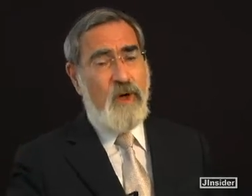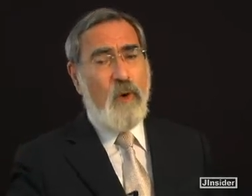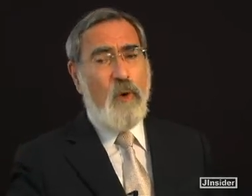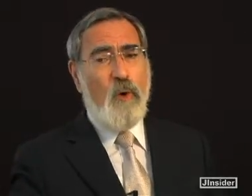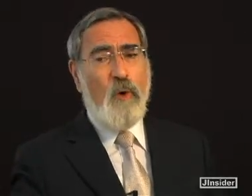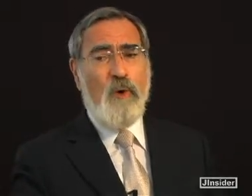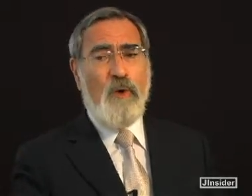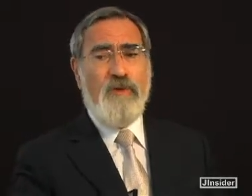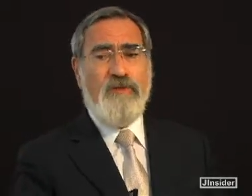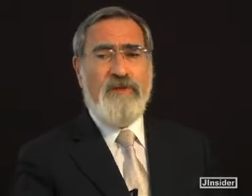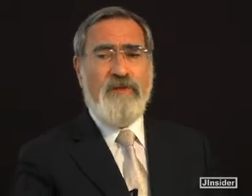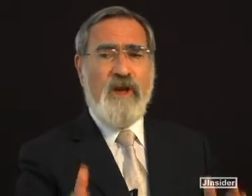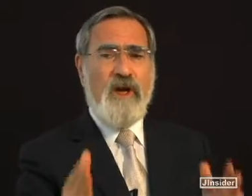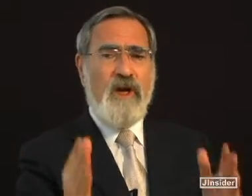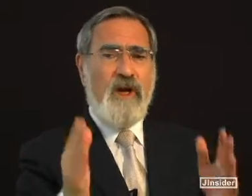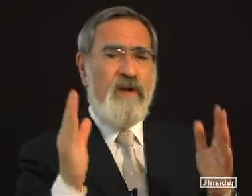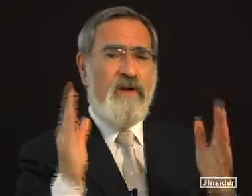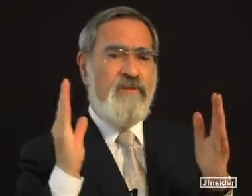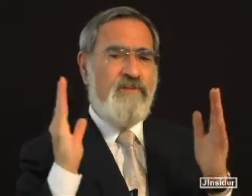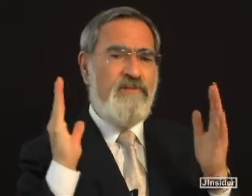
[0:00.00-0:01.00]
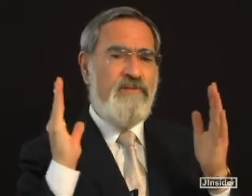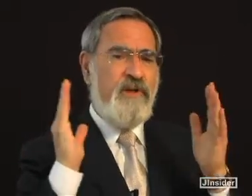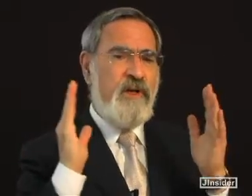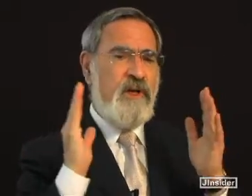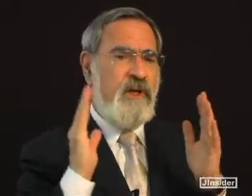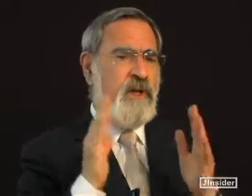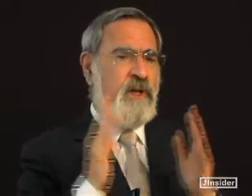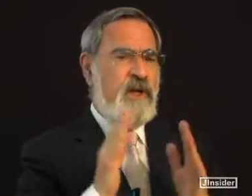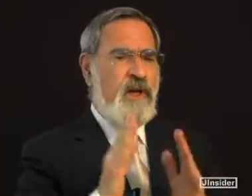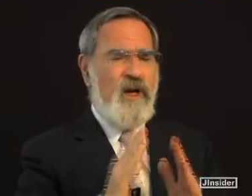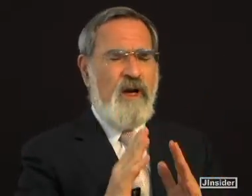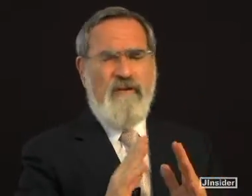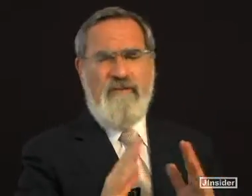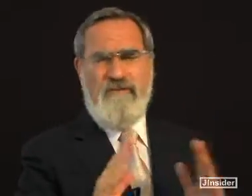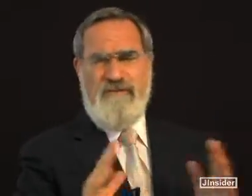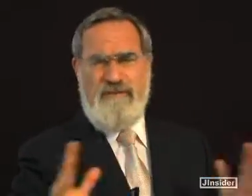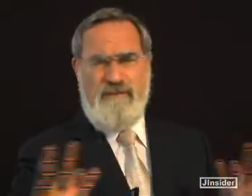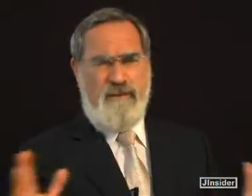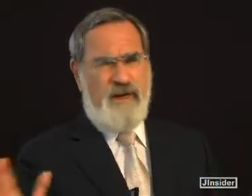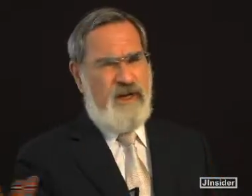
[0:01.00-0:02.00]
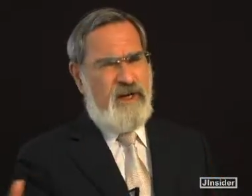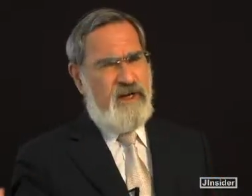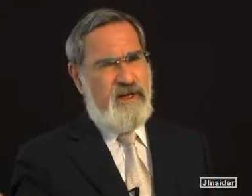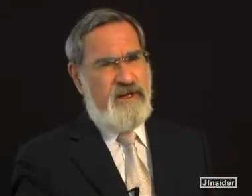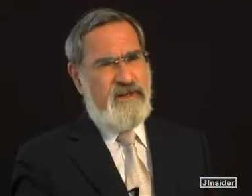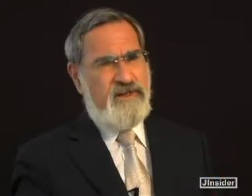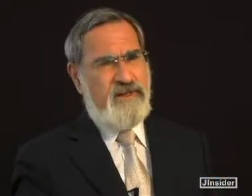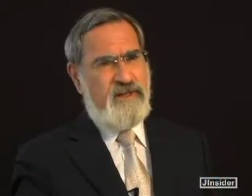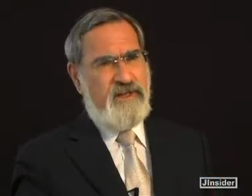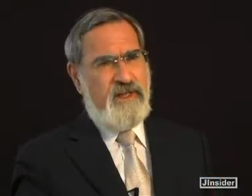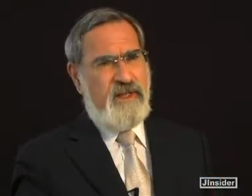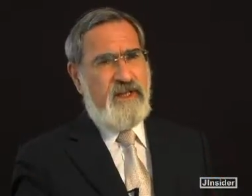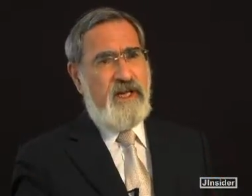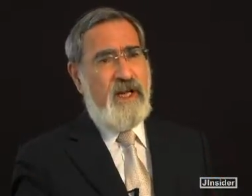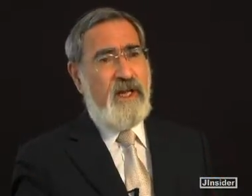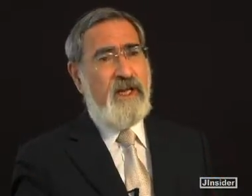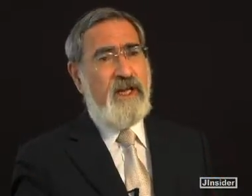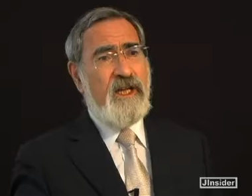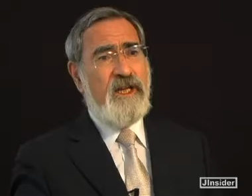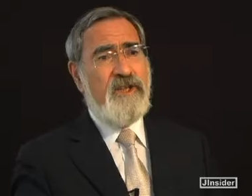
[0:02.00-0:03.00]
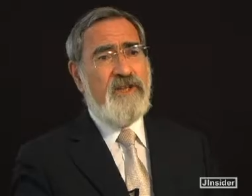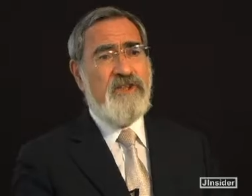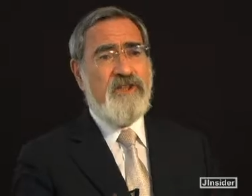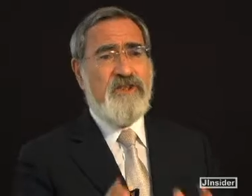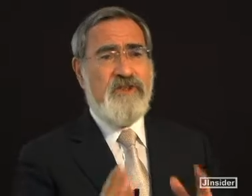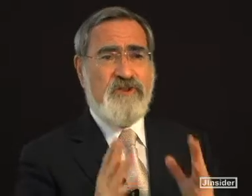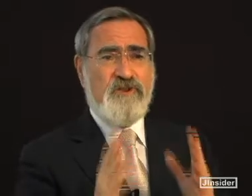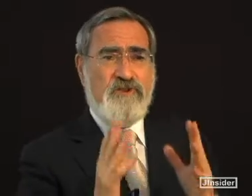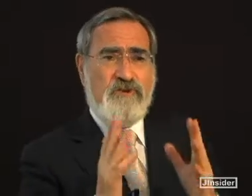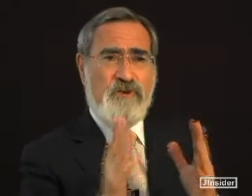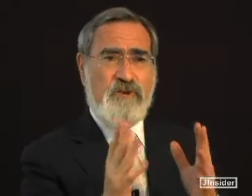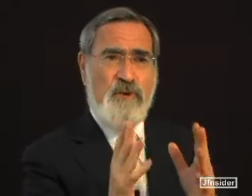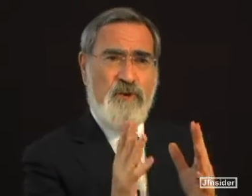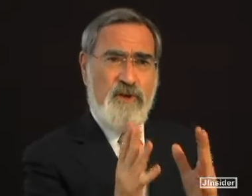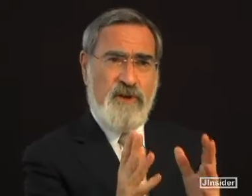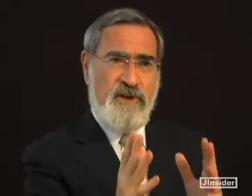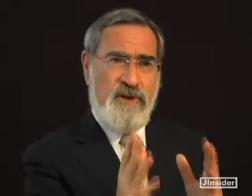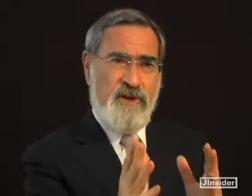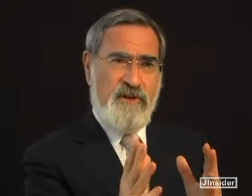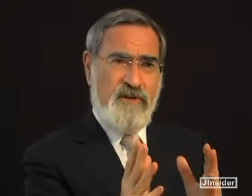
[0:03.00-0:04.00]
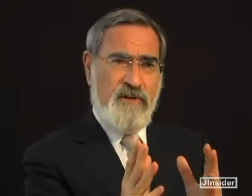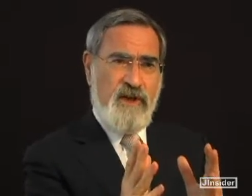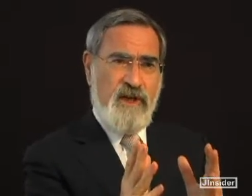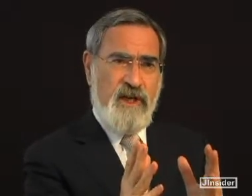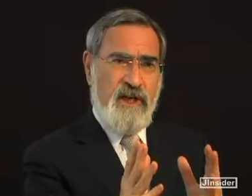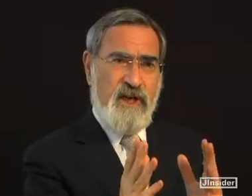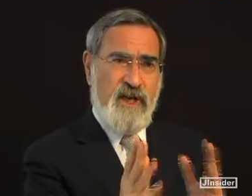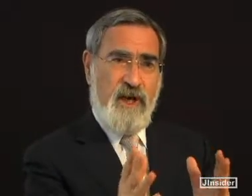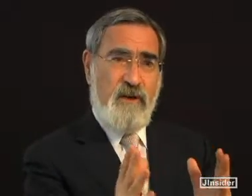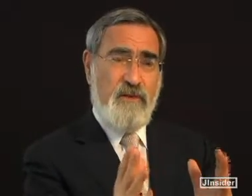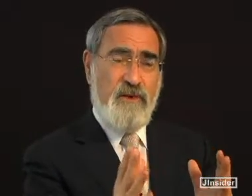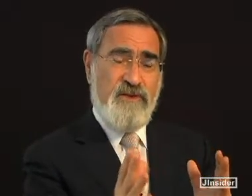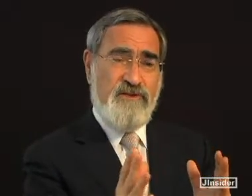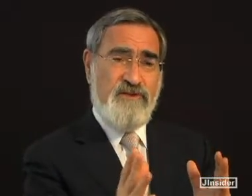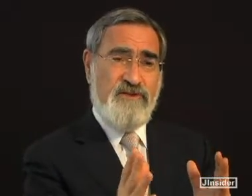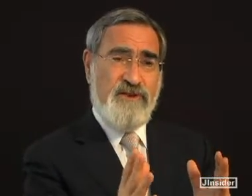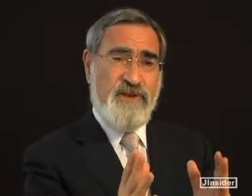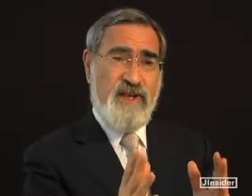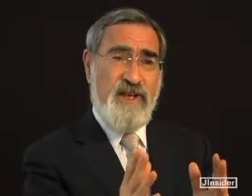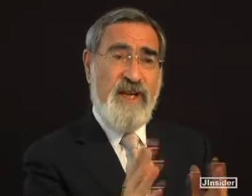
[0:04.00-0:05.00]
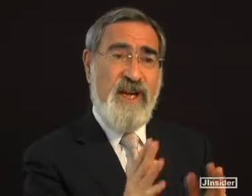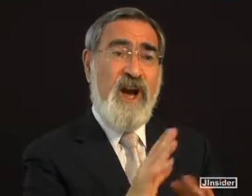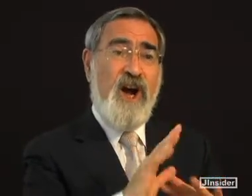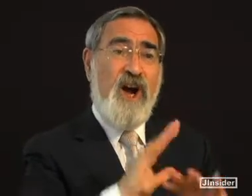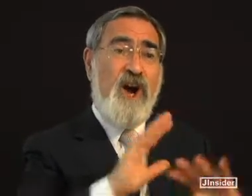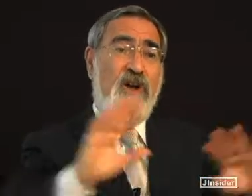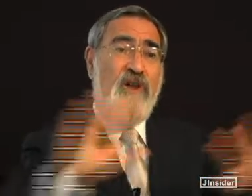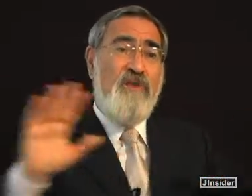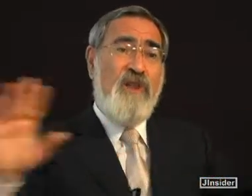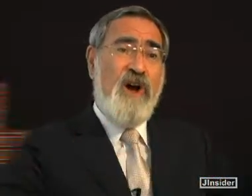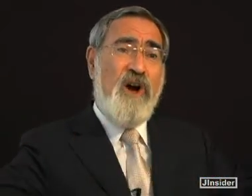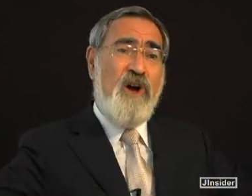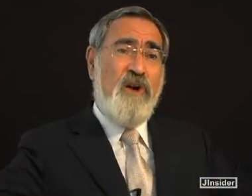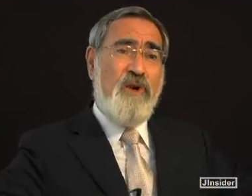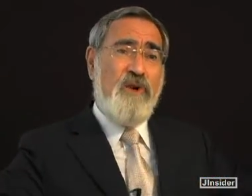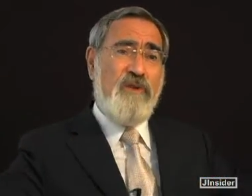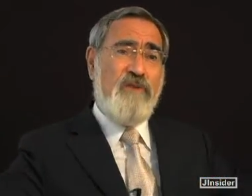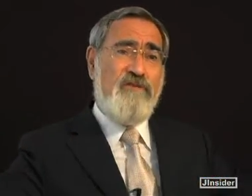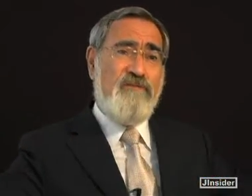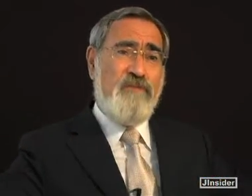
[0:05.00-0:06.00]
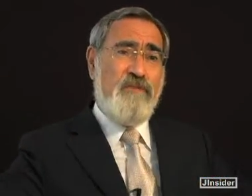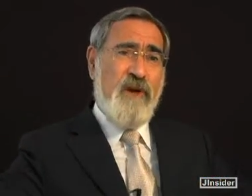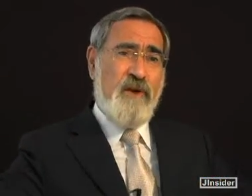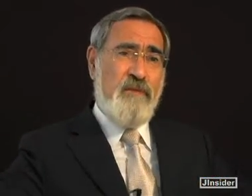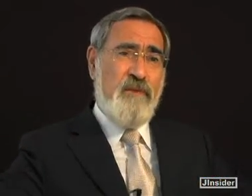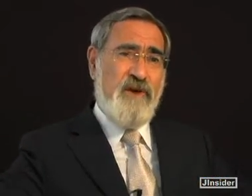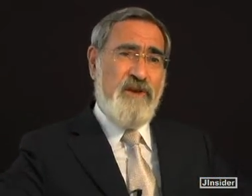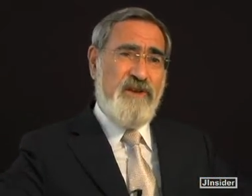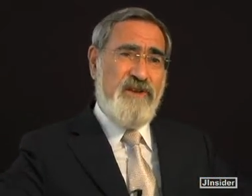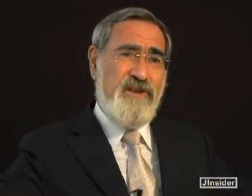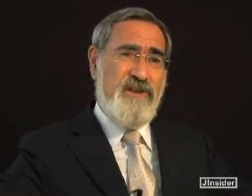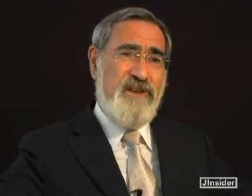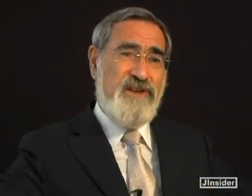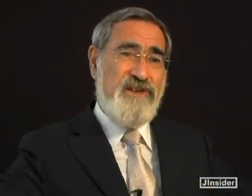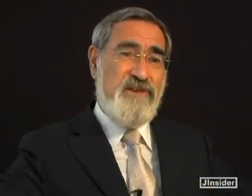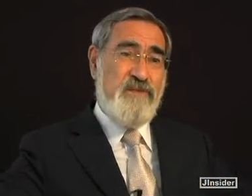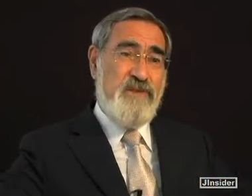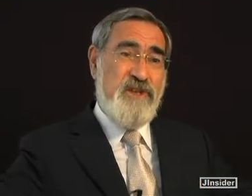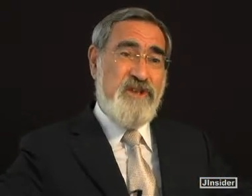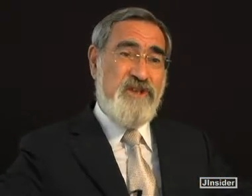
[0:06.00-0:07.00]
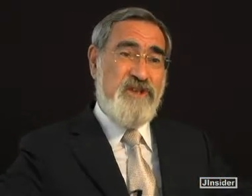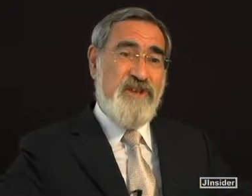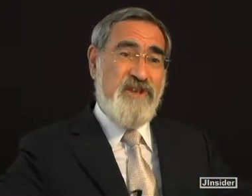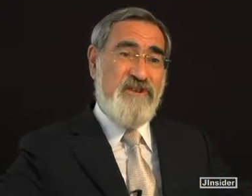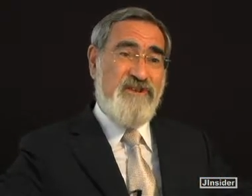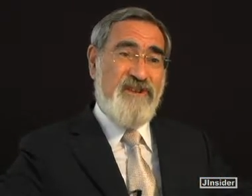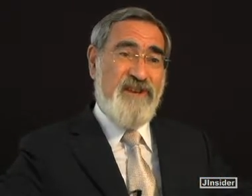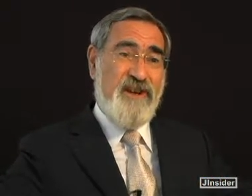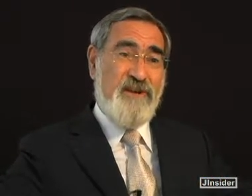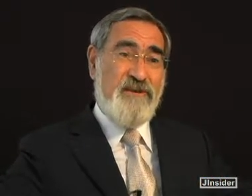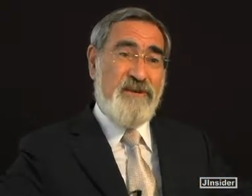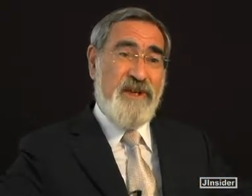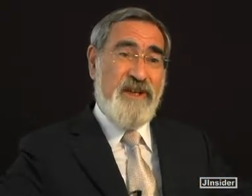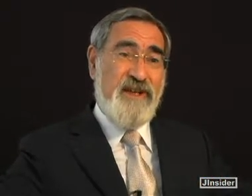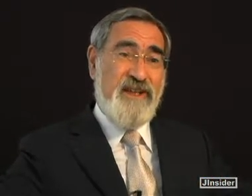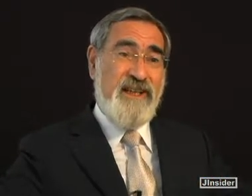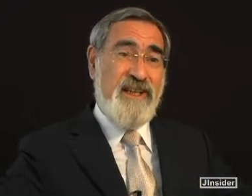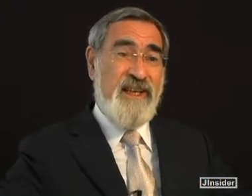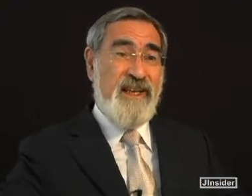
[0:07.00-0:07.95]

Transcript: author of a vast and extraordinary commentary on the whole of Maimonides' Mishneh Torah,